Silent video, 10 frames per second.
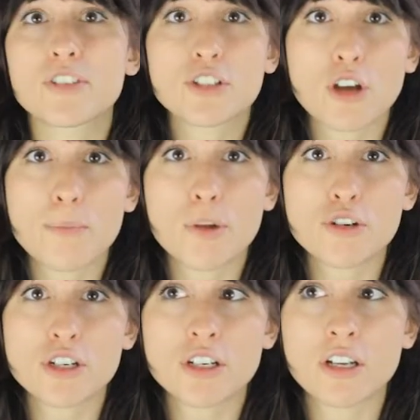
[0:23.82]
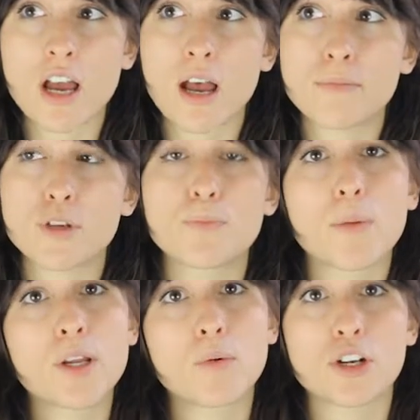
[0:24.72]
for stop motion, you
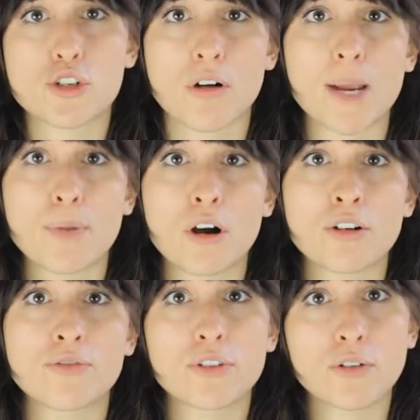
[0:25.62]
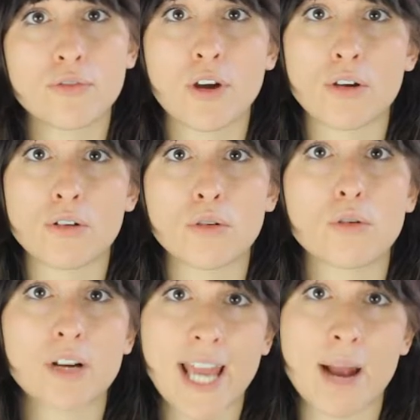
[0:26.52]
probably want a tripod for your phone
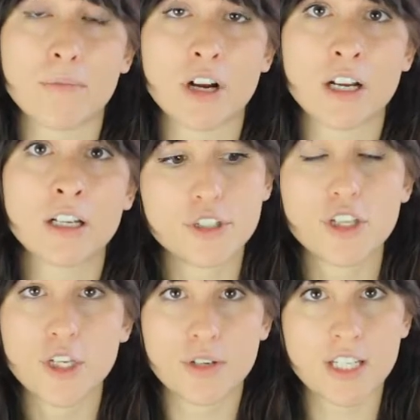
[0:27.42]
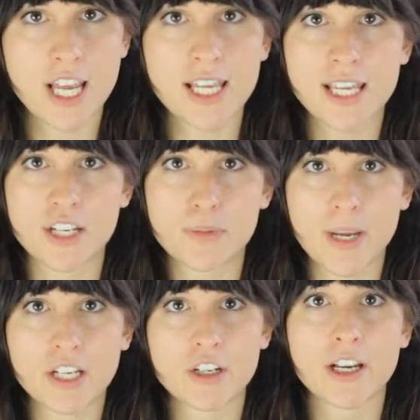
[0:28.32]
or a camera so that you can take each
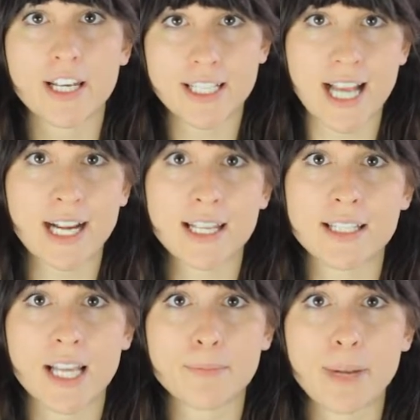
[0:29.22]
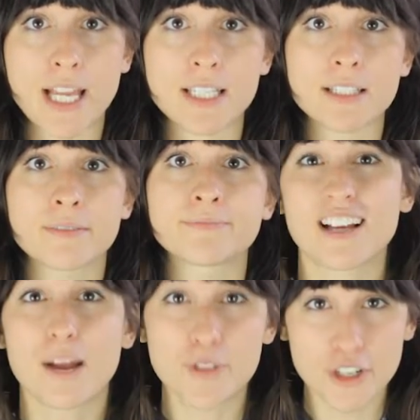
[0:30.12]
picture in exactly the same place.
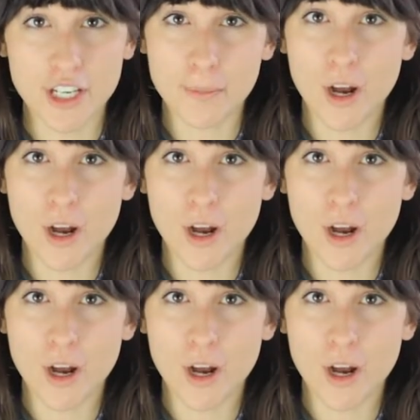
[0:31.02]
I'm Julia